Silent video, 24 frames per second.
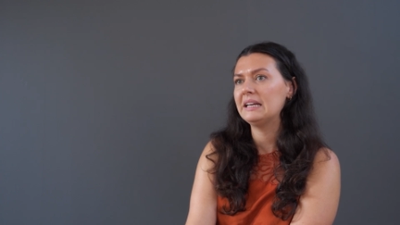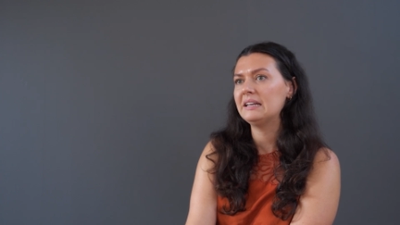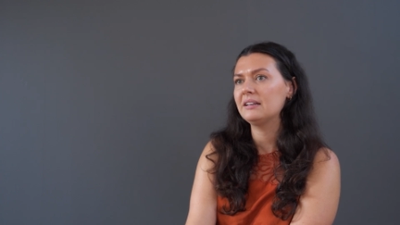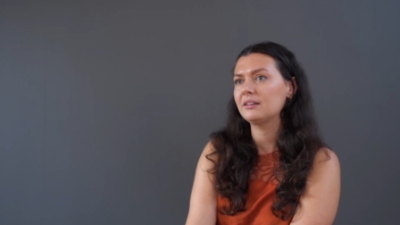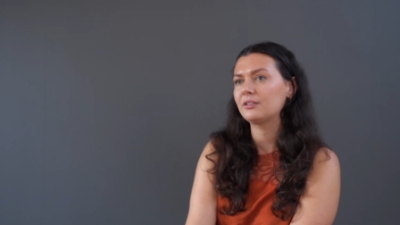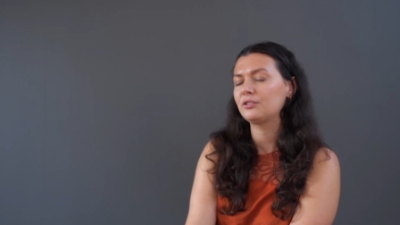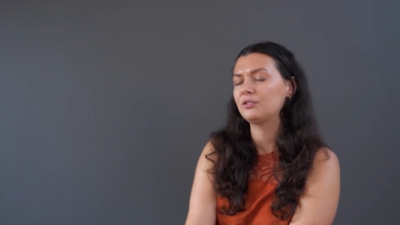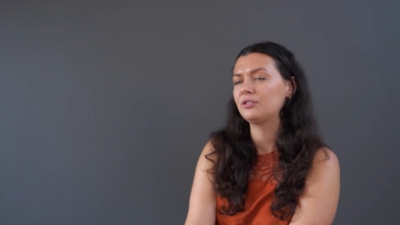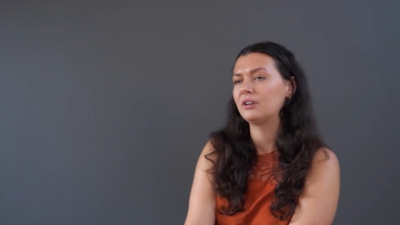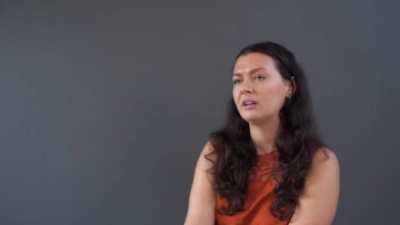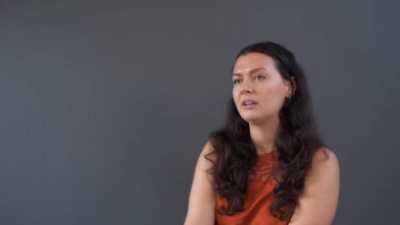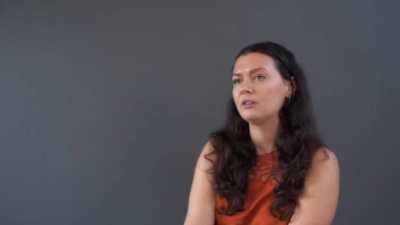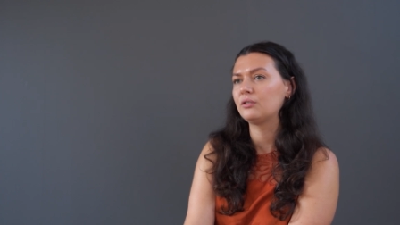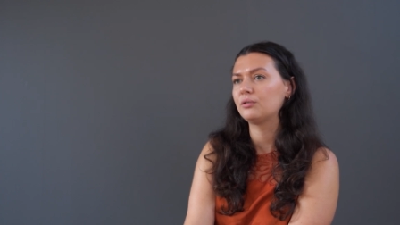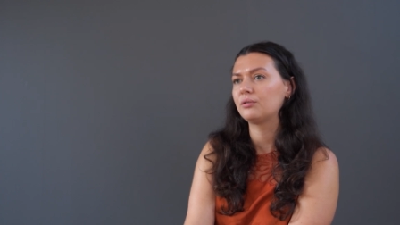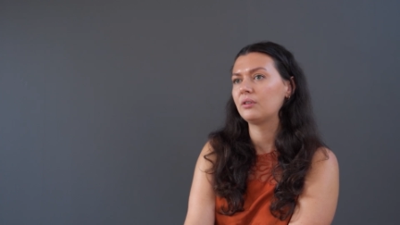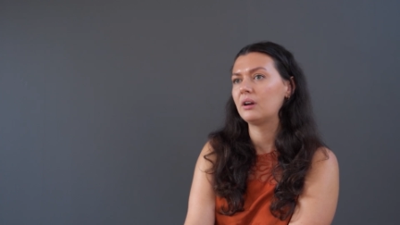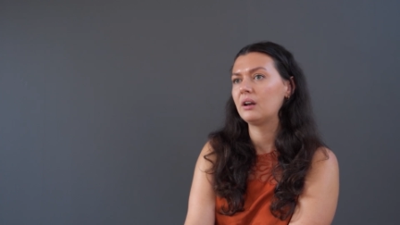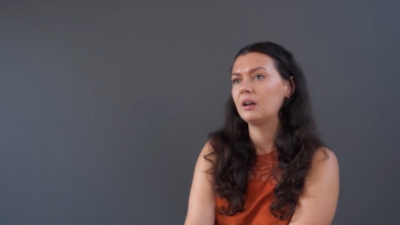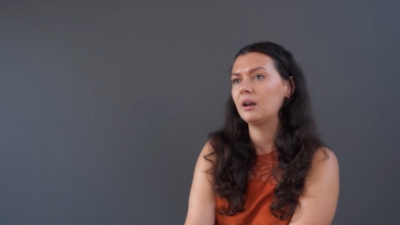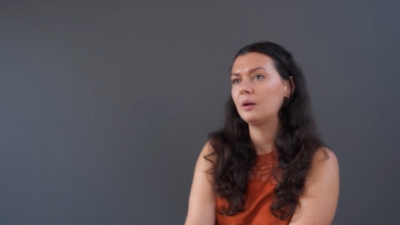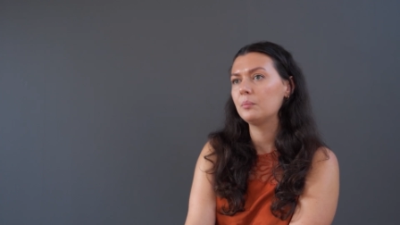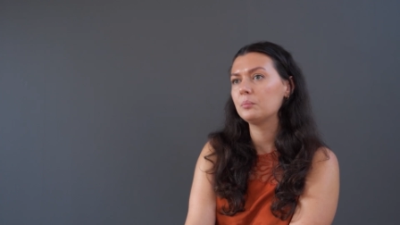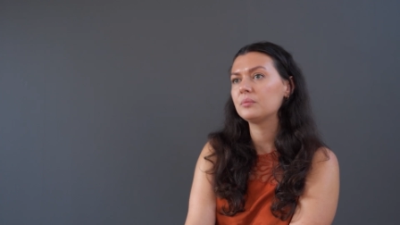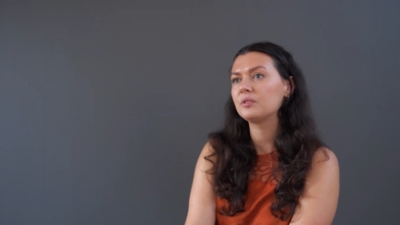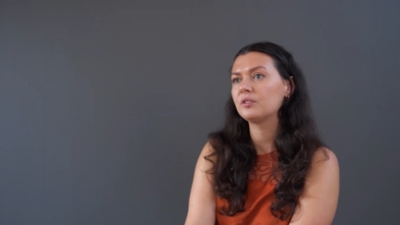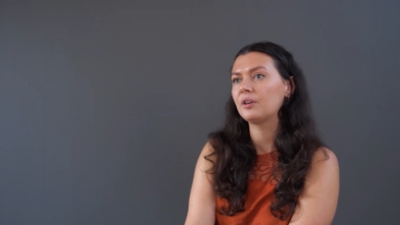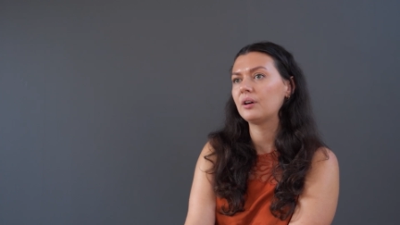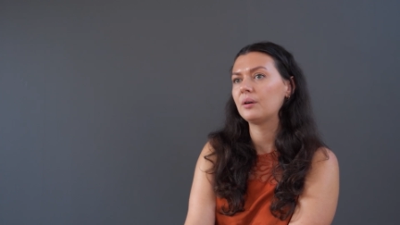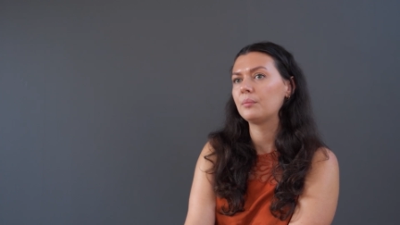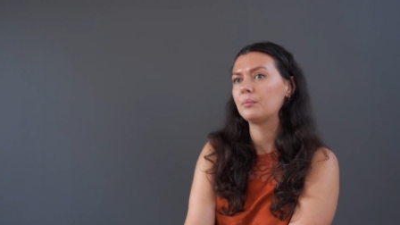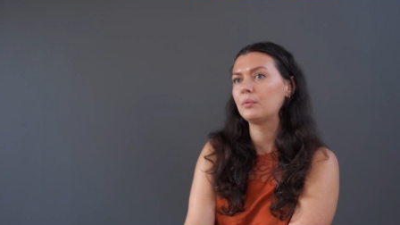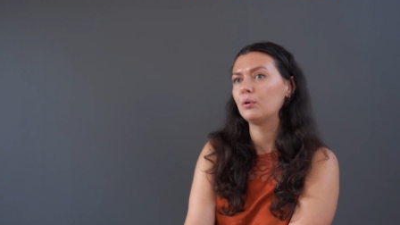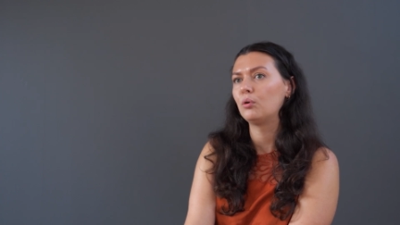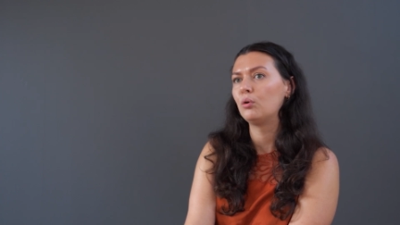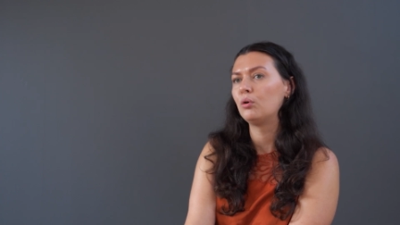in exchange for a lump
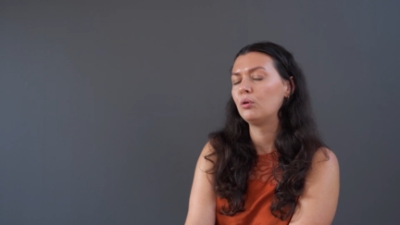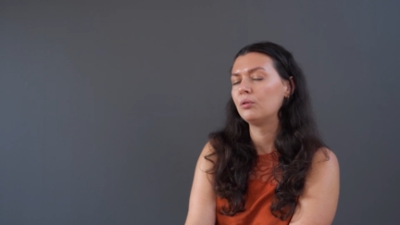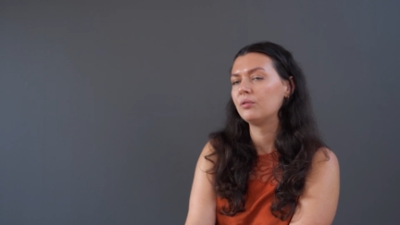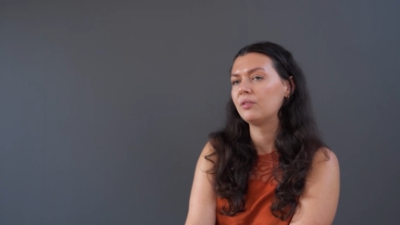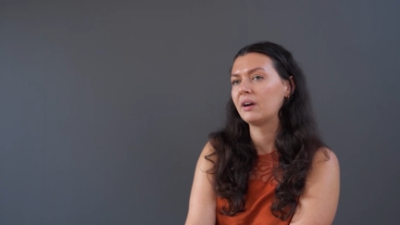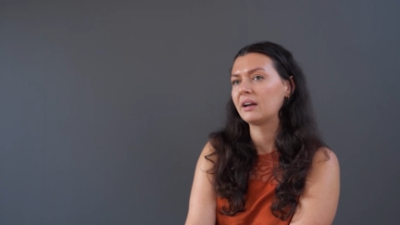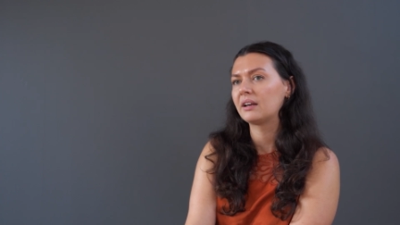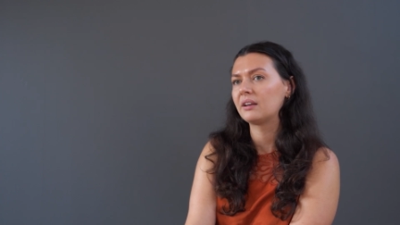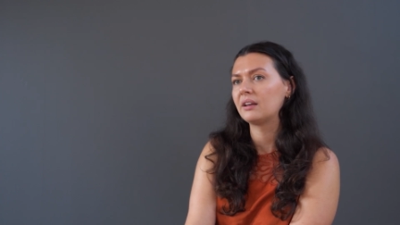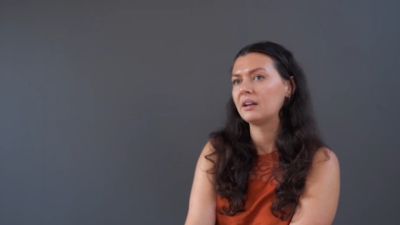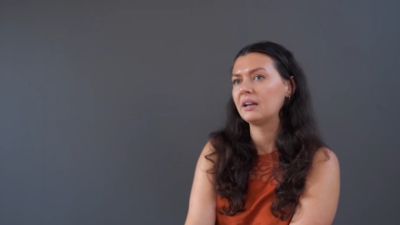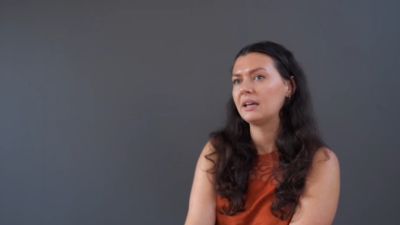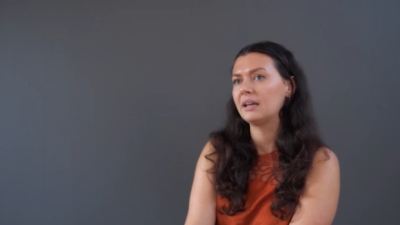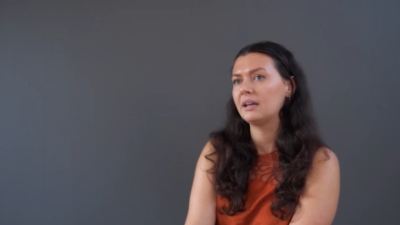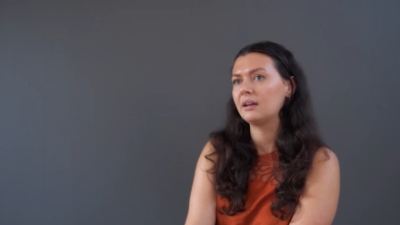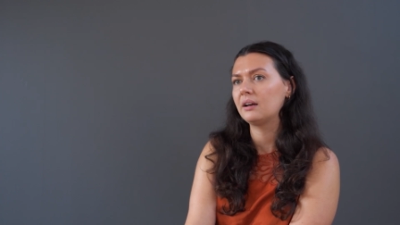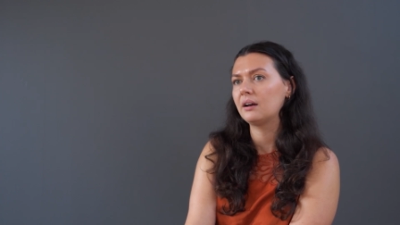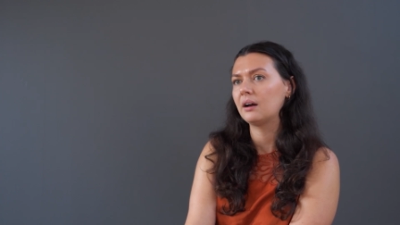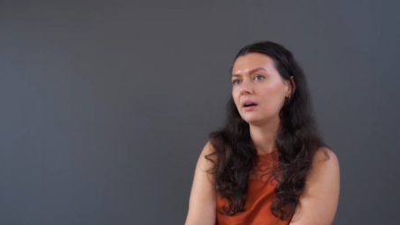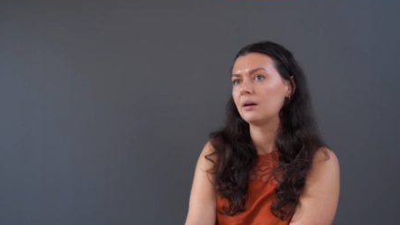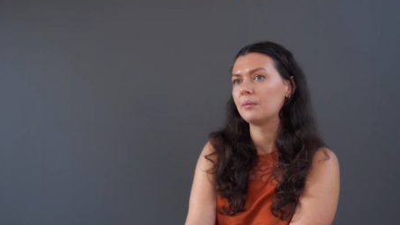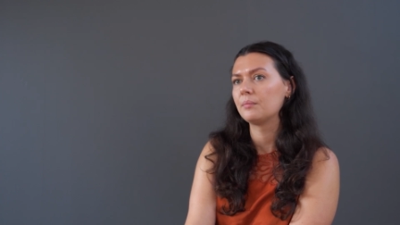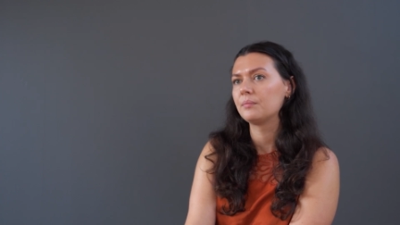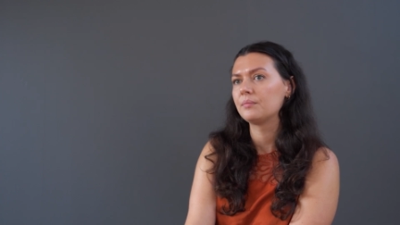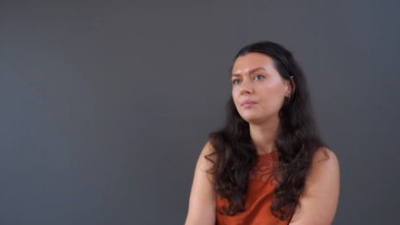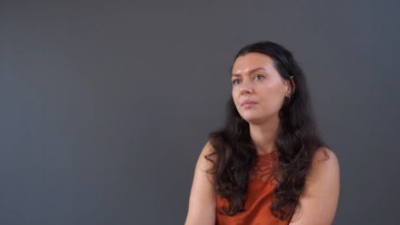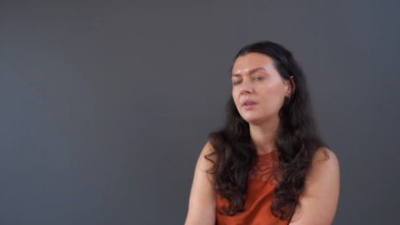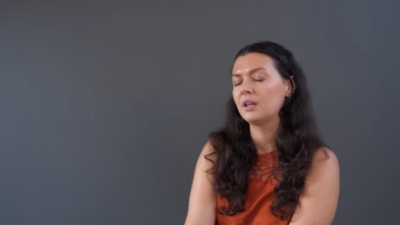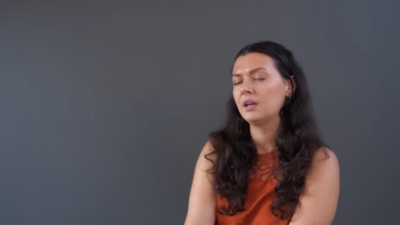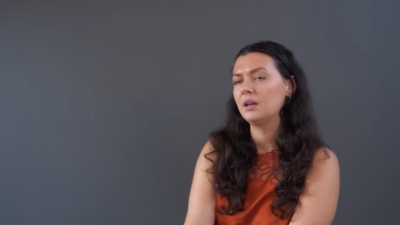sum or regular income.